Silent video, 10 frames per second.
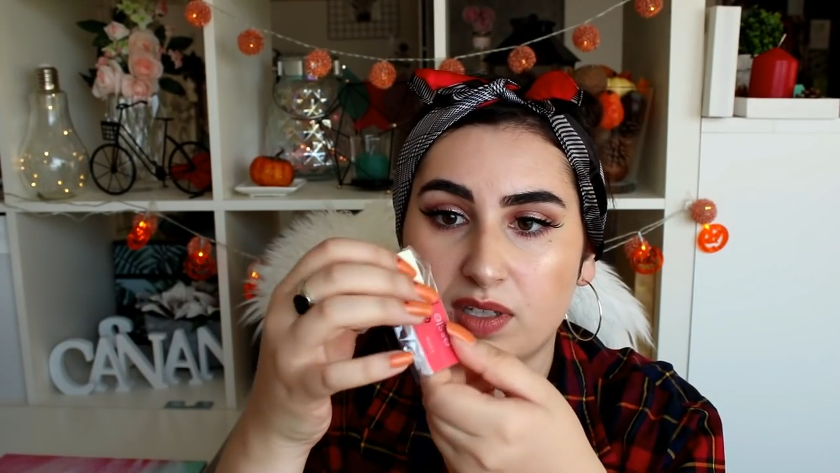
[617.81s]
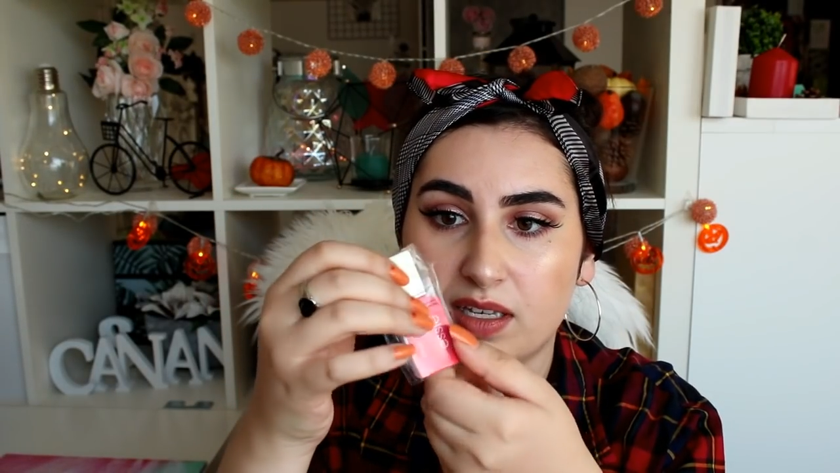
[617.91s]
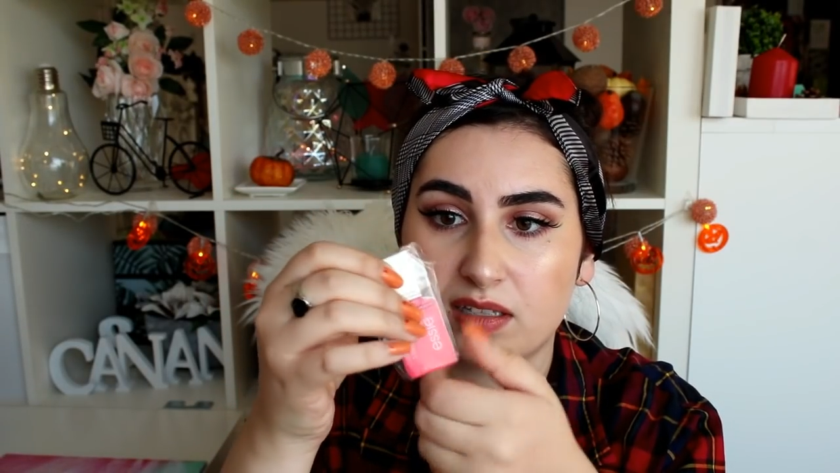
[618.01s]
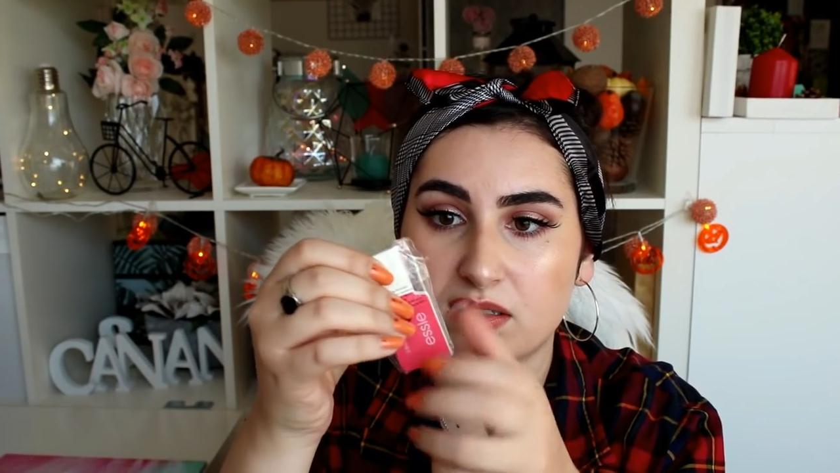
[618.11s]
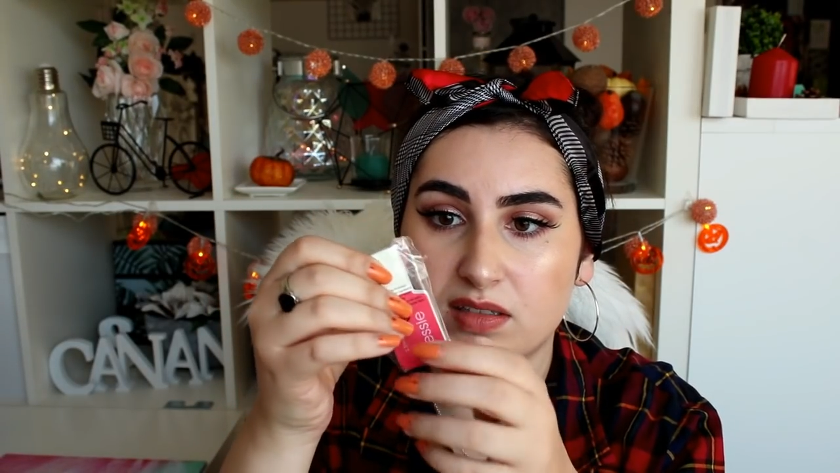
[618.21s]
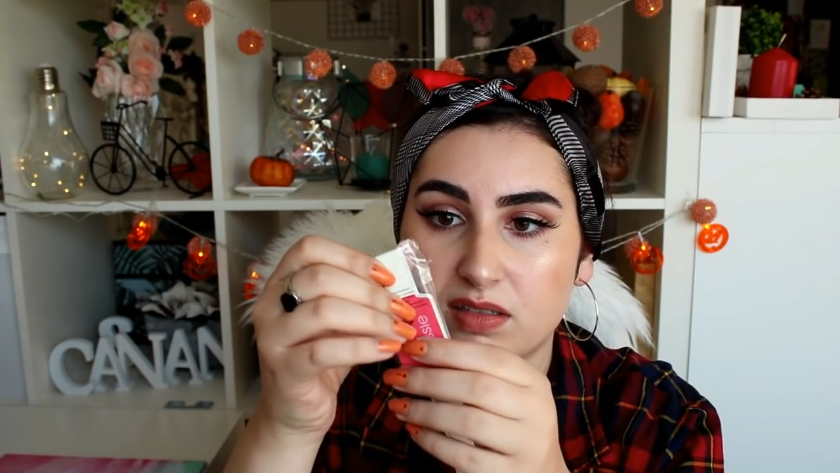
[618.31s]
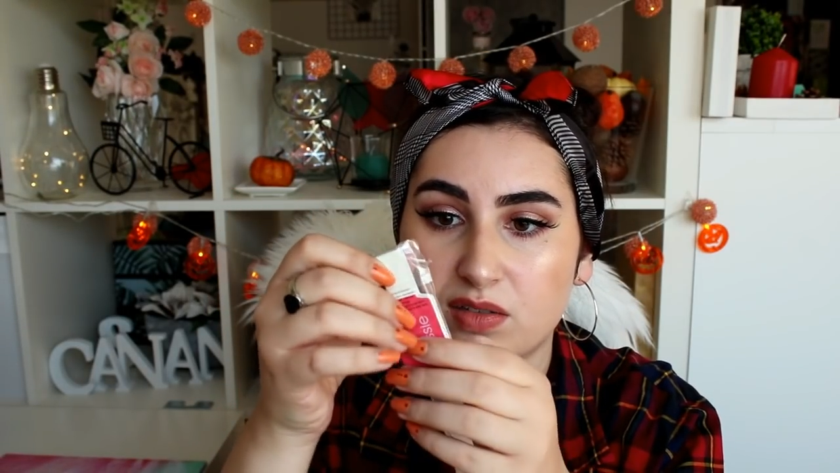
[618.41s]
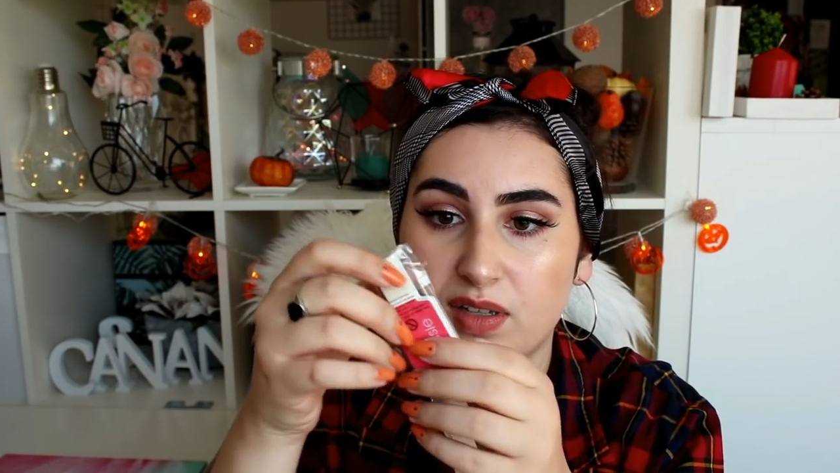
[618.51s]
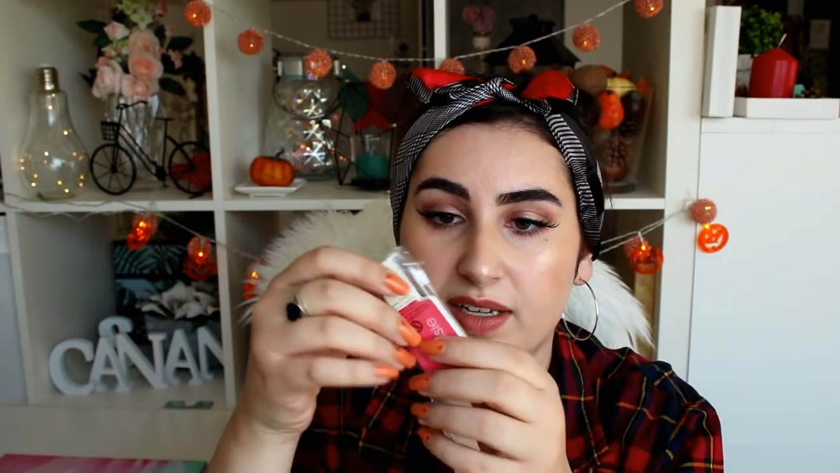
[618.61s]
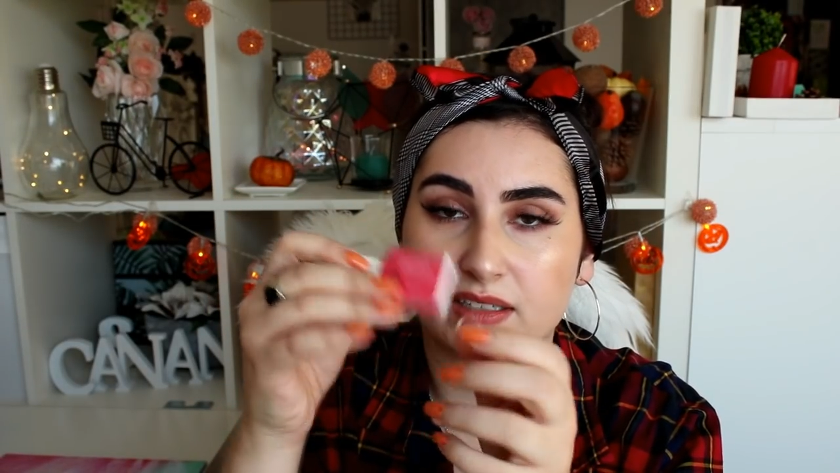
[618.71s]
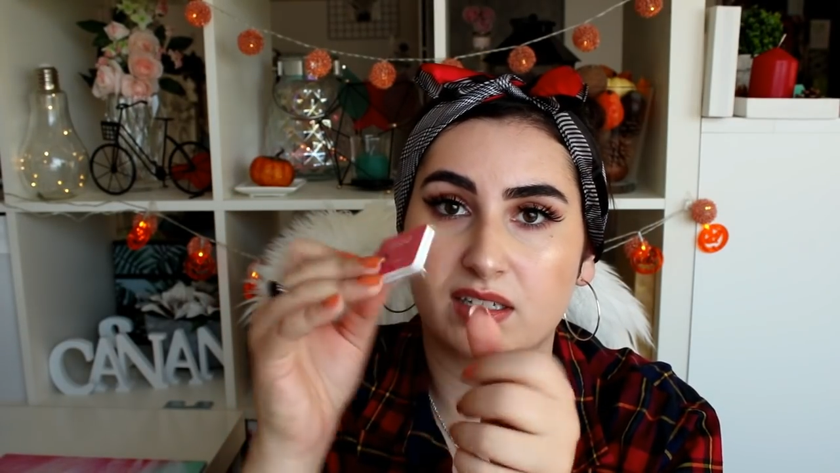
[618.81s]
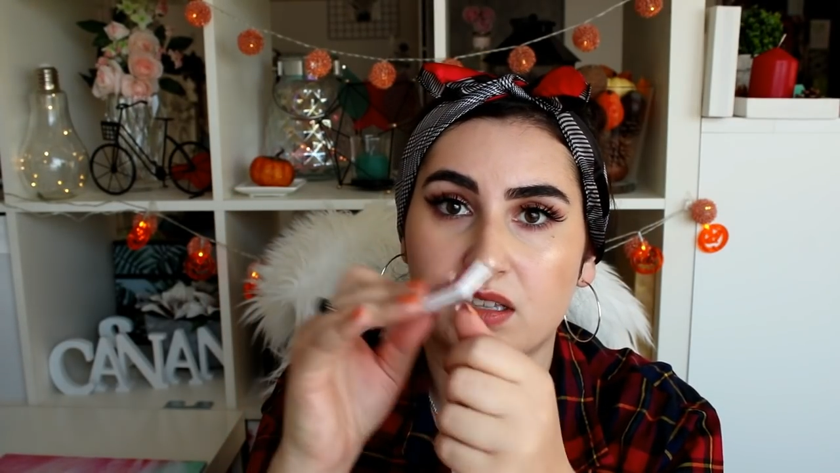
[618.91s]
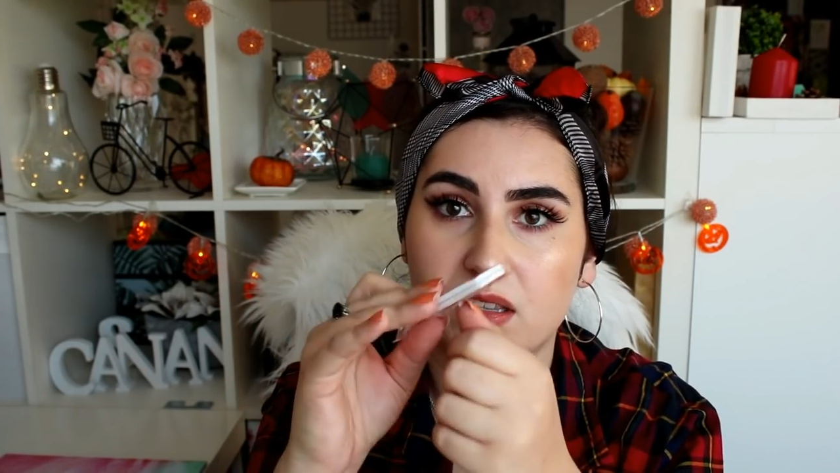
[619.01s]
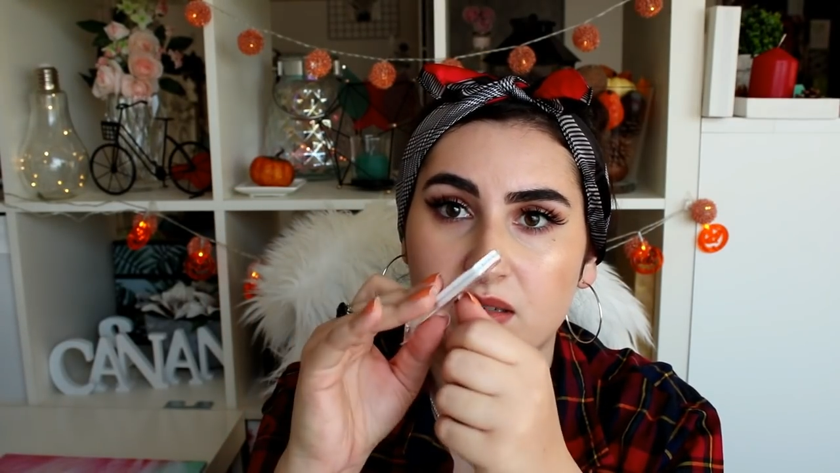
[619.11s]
nails to like cut